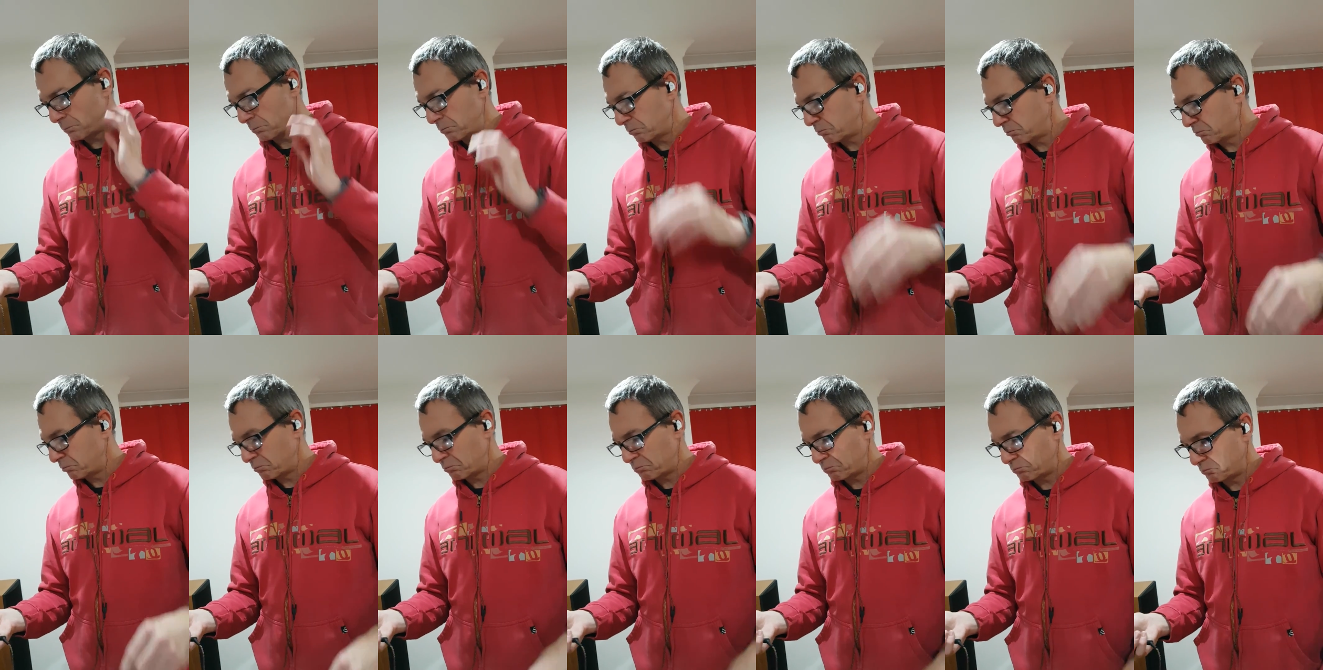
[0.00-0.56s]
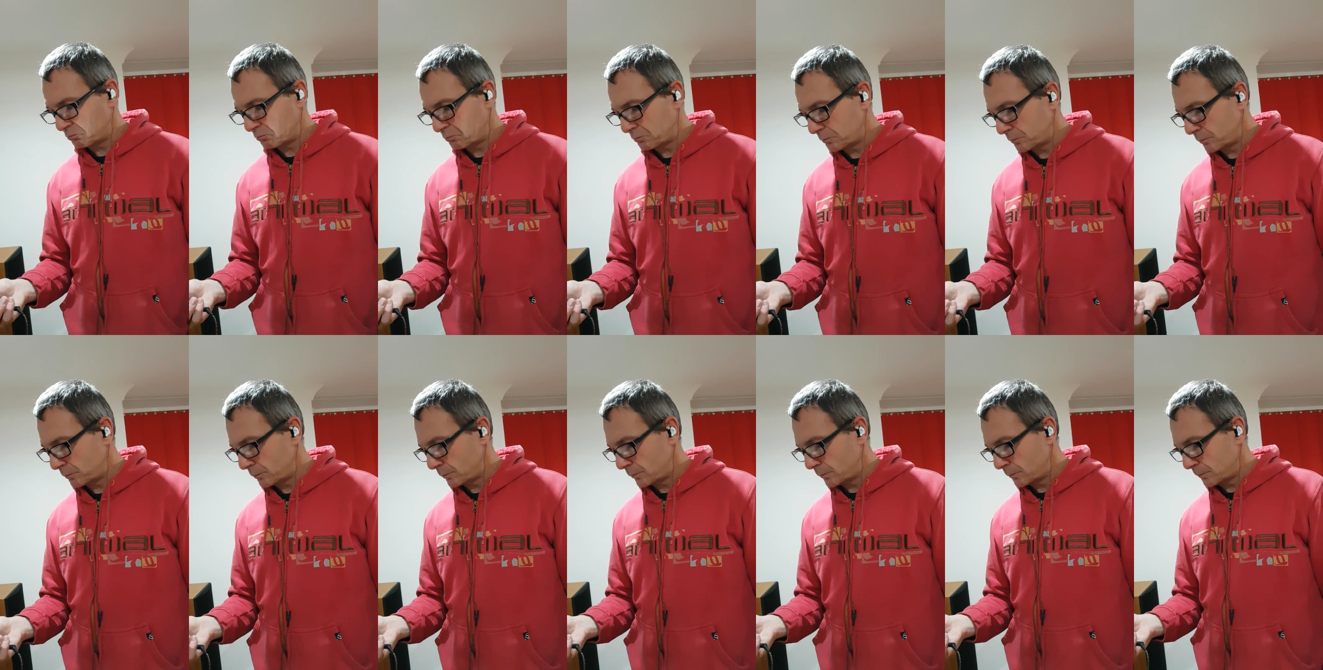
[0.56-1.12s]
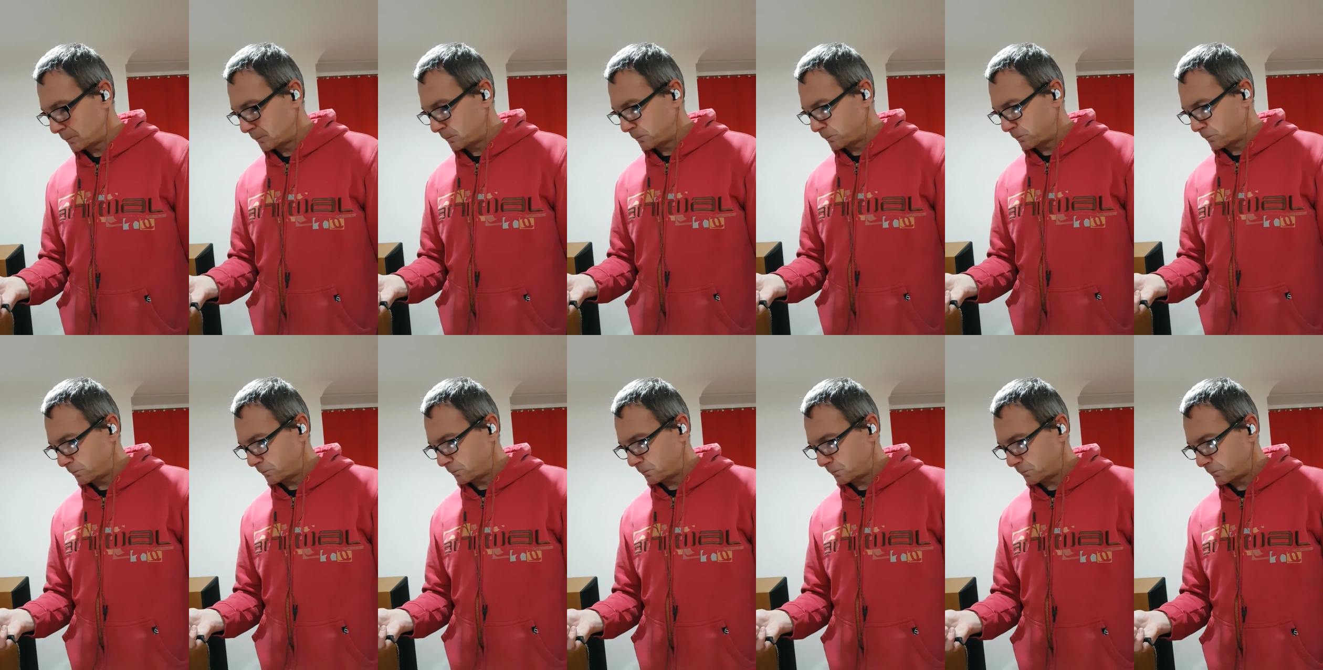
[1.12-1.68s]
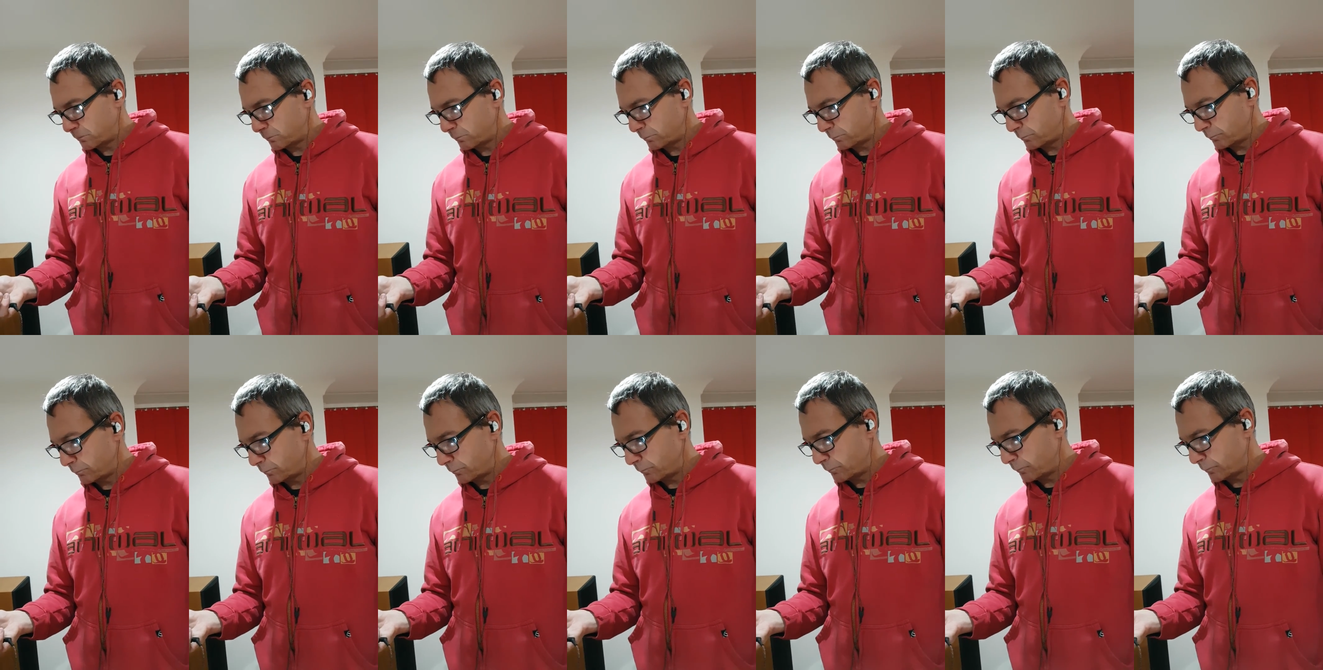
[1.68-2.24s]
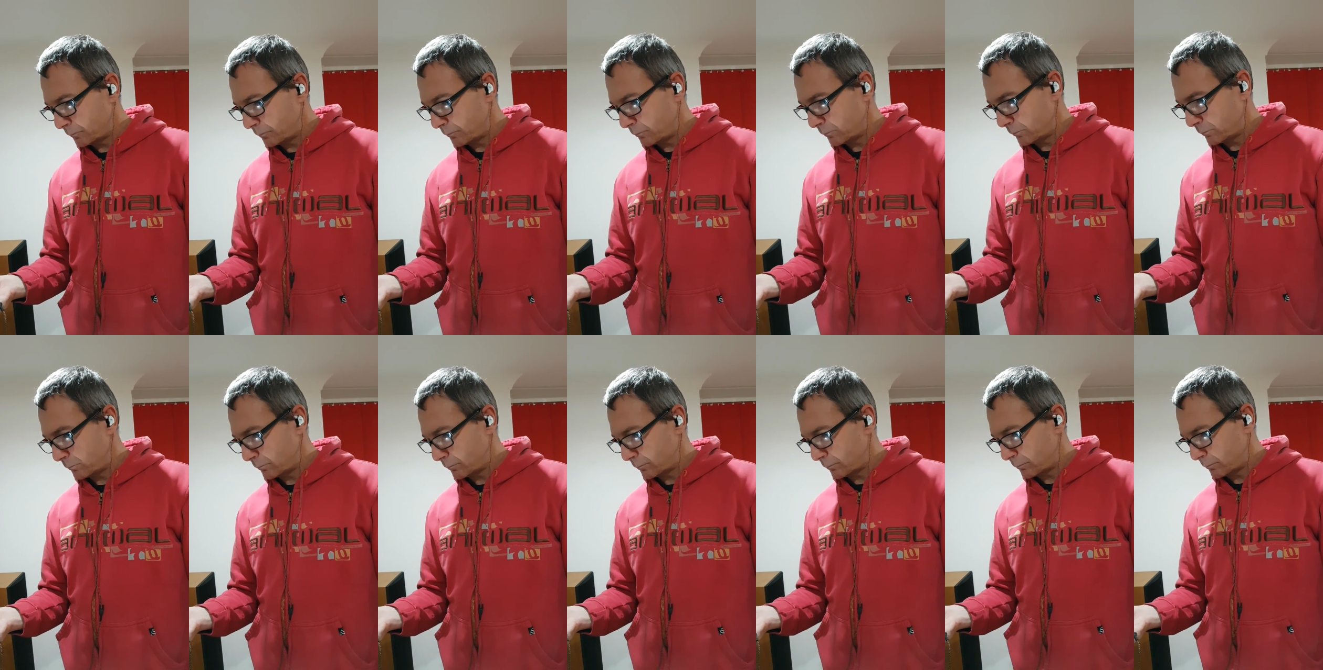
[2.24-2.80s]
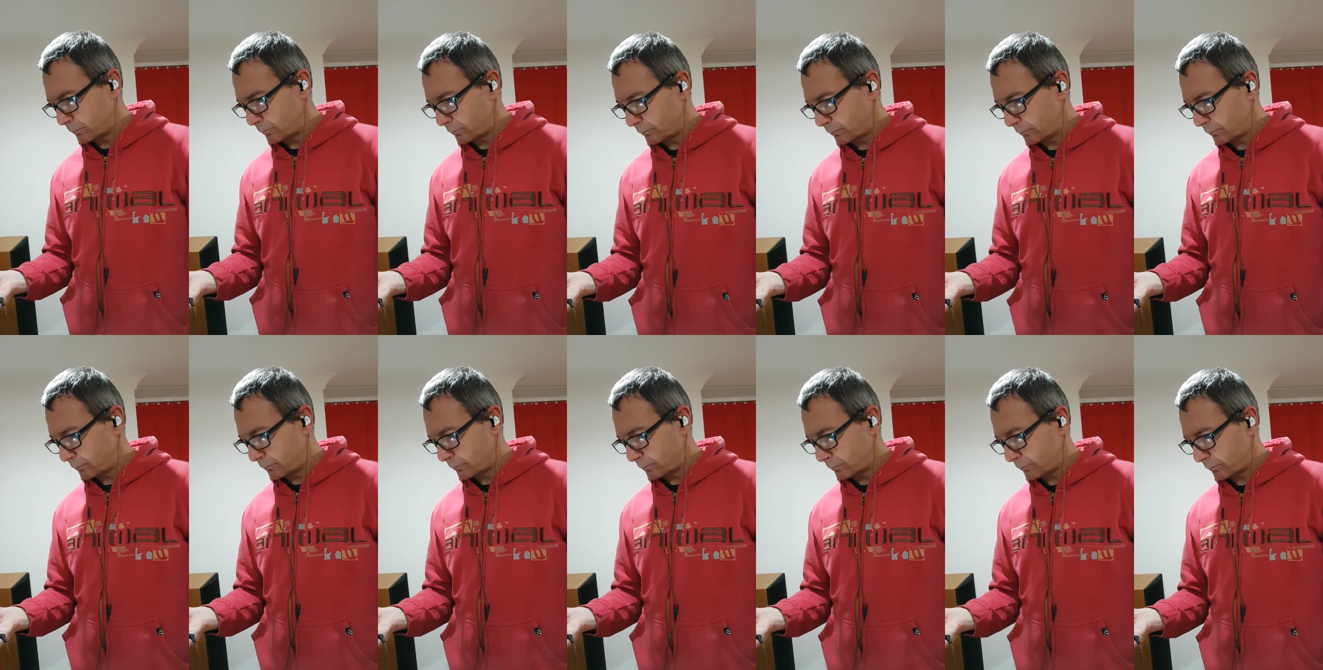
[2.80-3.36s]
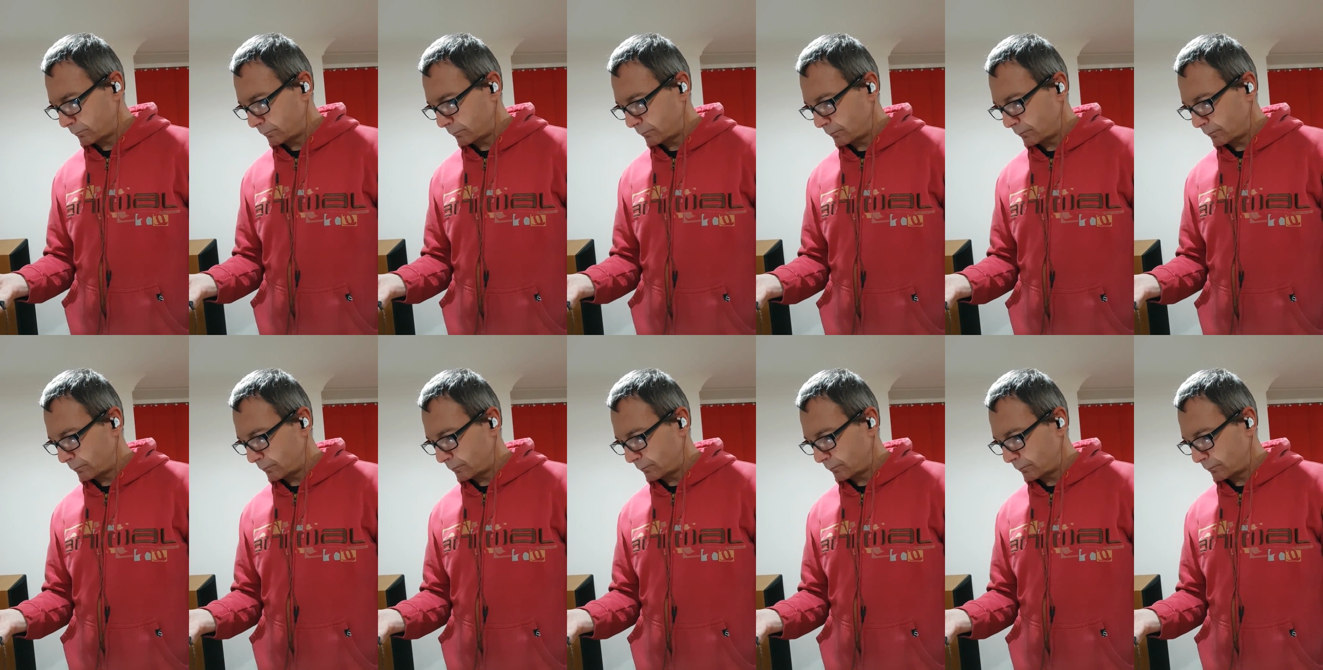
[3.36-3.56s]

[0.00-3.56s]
Nobody speaks.